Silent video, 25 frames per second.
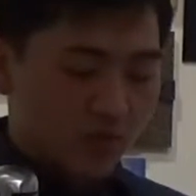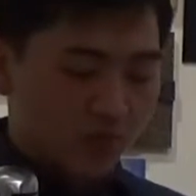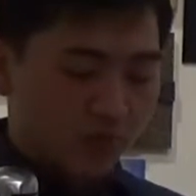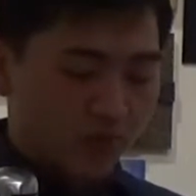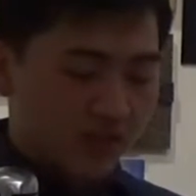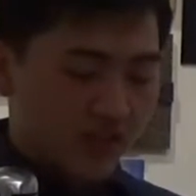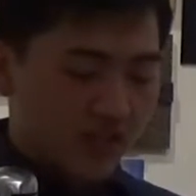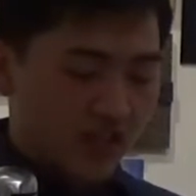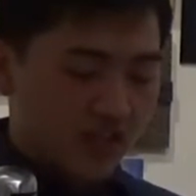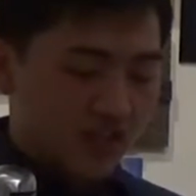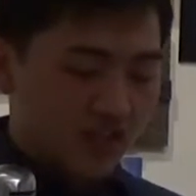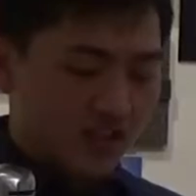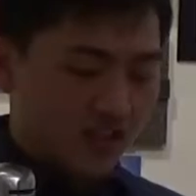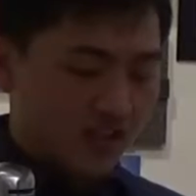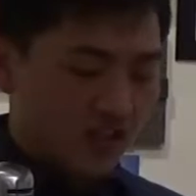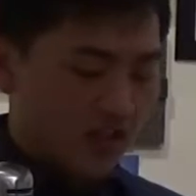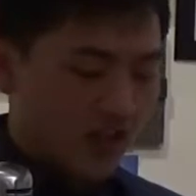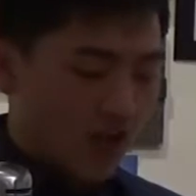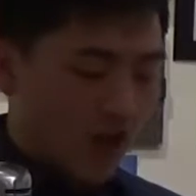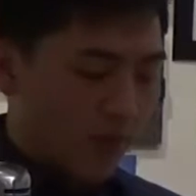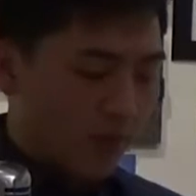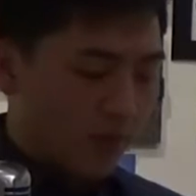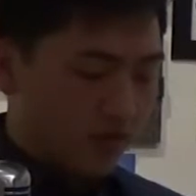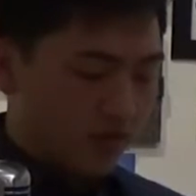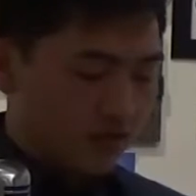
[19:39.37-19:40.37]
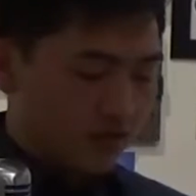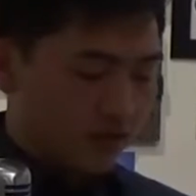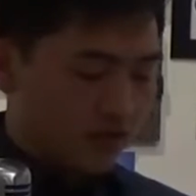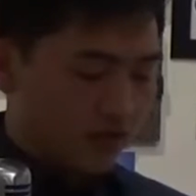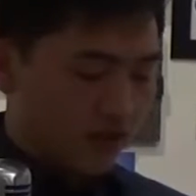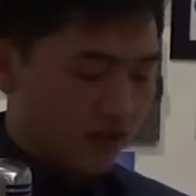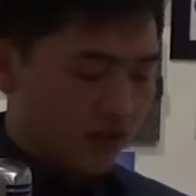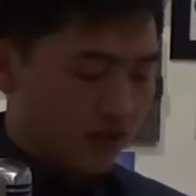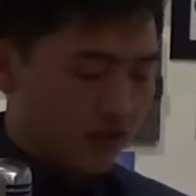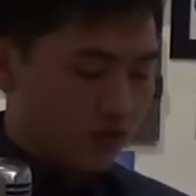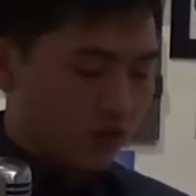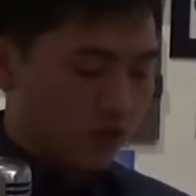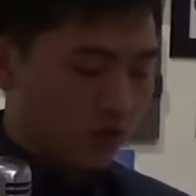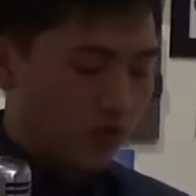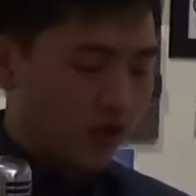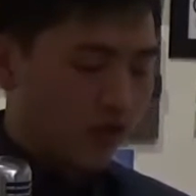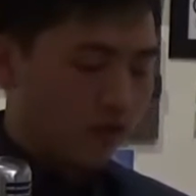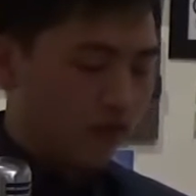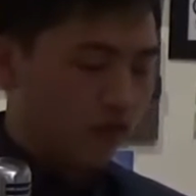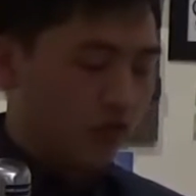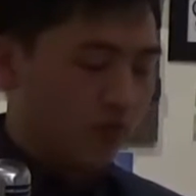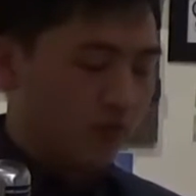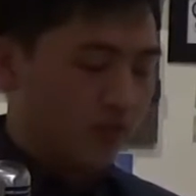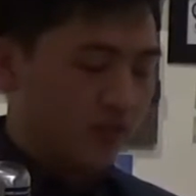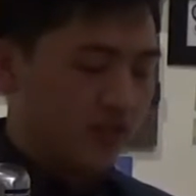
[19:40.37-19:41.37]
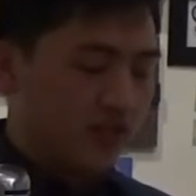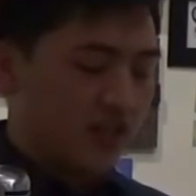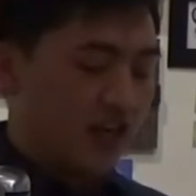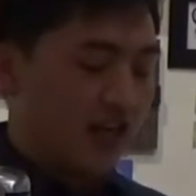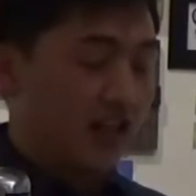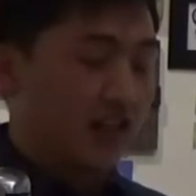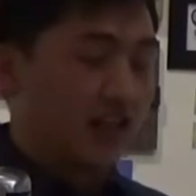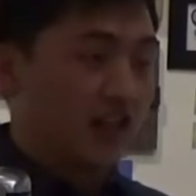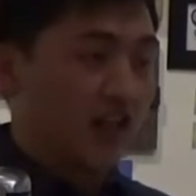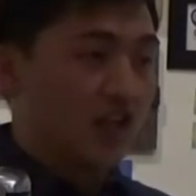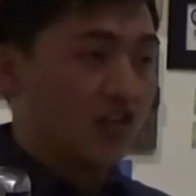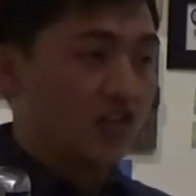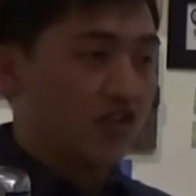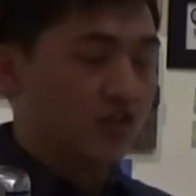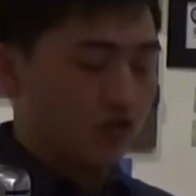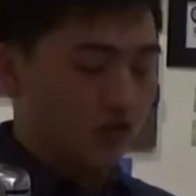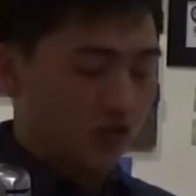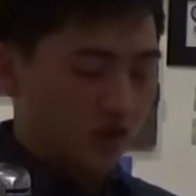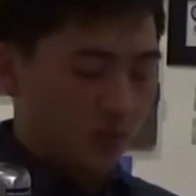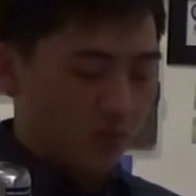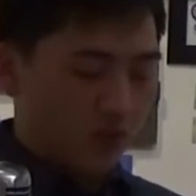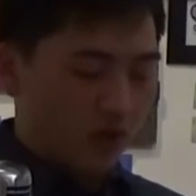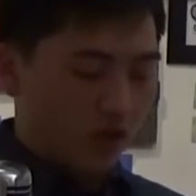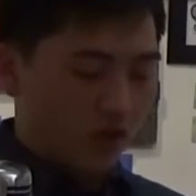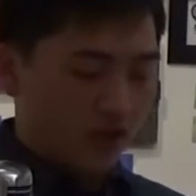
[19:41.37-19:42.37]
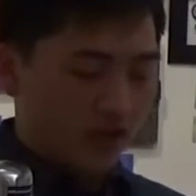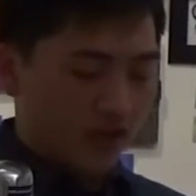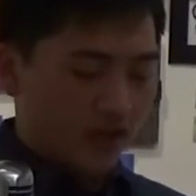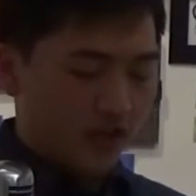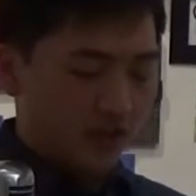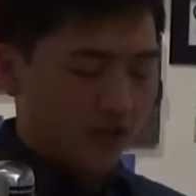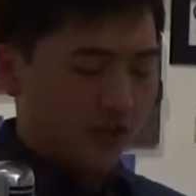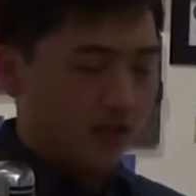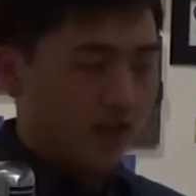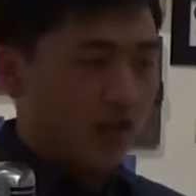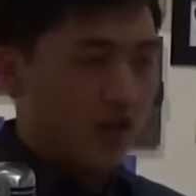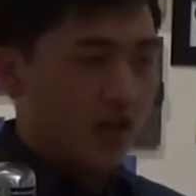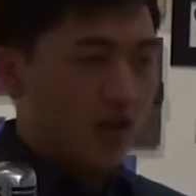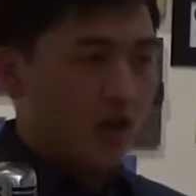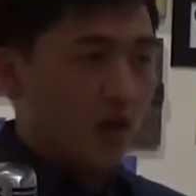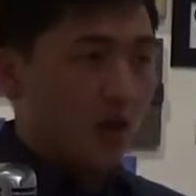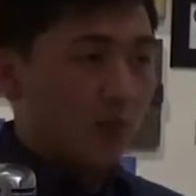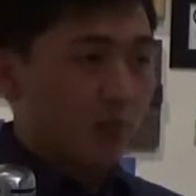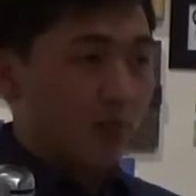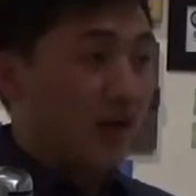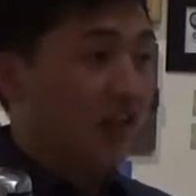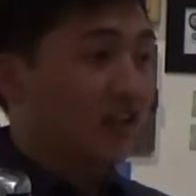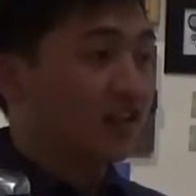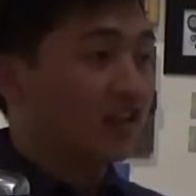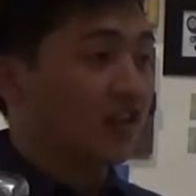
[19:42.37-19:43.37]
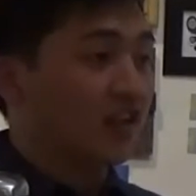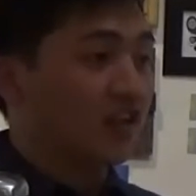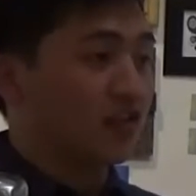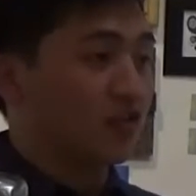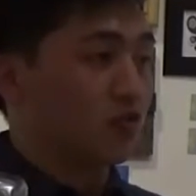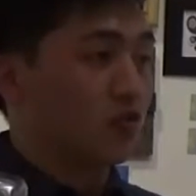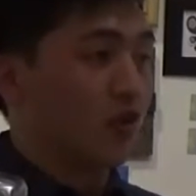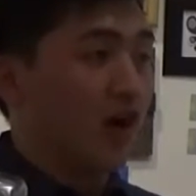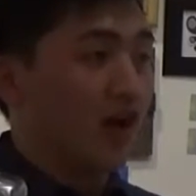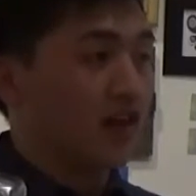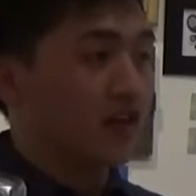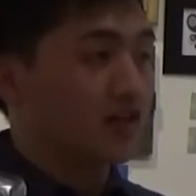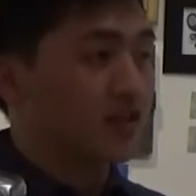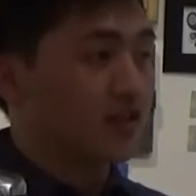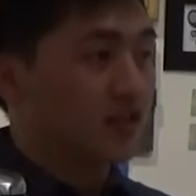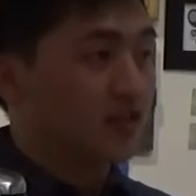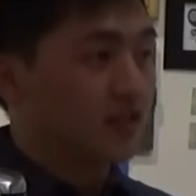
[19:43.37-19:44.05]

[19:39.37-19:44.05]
presented an opportunity to reaffirm his dedication to the party and make things right.